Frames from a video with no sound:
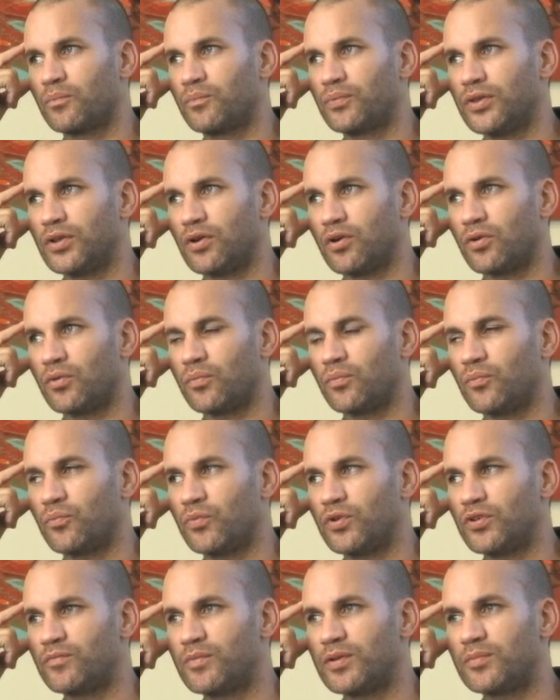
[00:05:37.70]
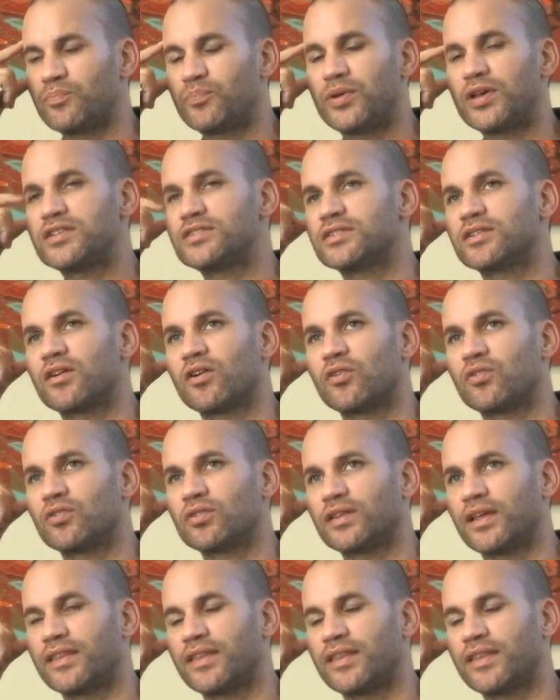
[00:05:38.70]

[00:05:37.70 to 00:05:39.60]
you know, we've been pigeonholed.